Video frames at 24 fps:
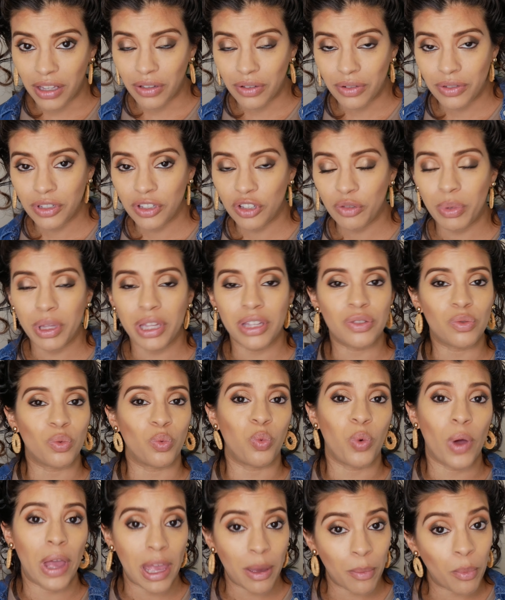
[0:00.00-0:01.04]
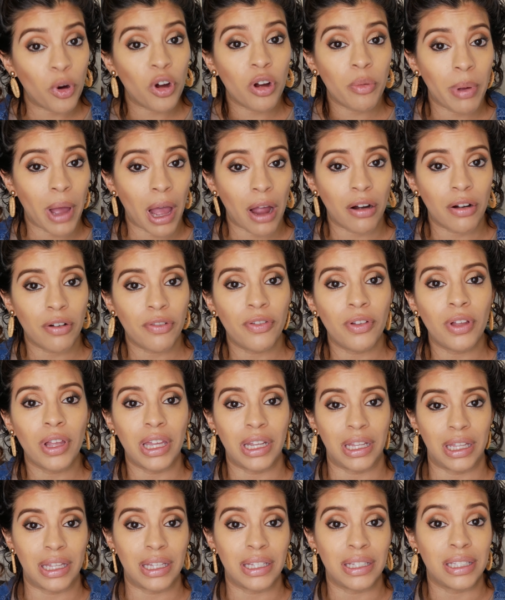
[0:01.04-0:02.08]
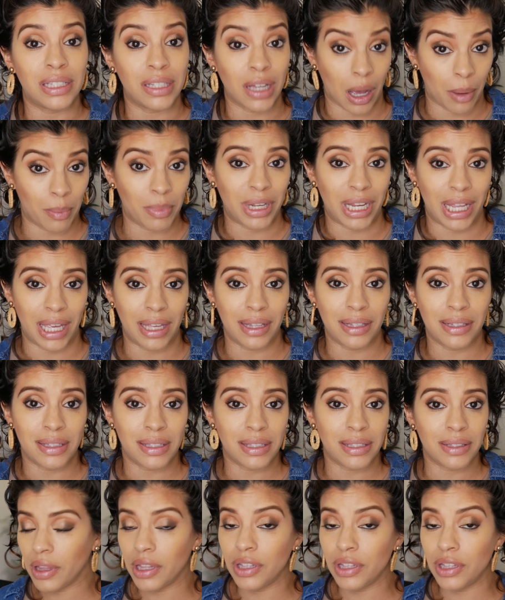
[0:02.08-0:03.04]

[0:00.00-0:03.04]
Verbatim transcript: YouTube is way more powerful and it dominates.